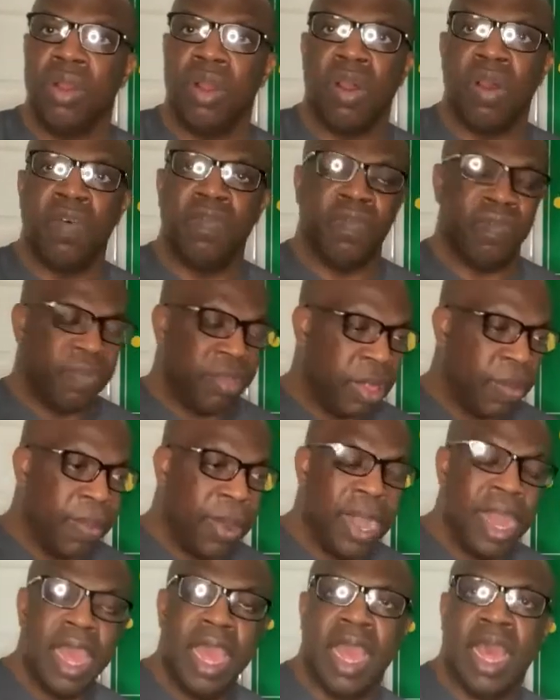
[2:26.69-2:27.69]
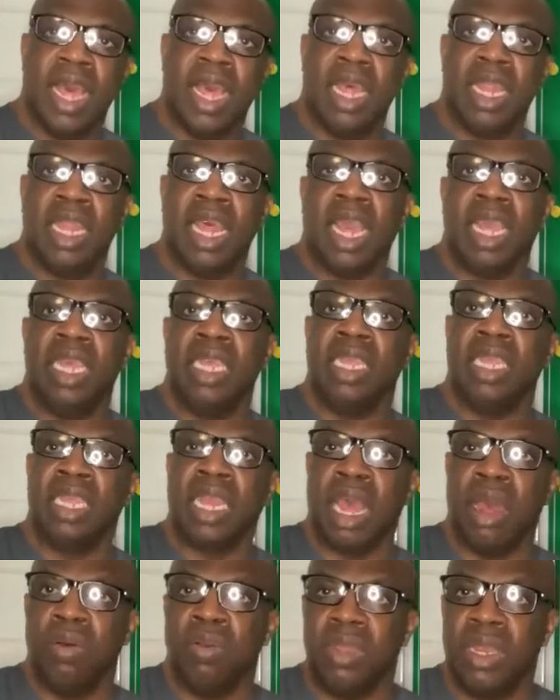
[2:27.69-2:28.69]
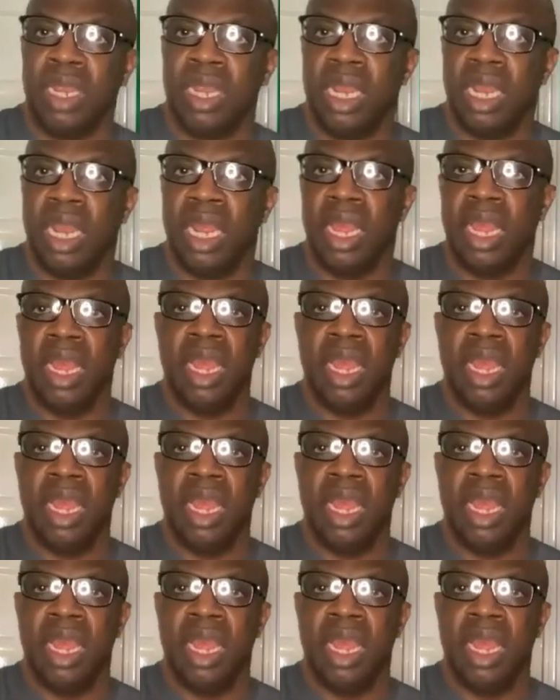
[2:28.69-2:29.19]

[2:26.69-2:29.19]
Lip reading: of the player that he's scouting,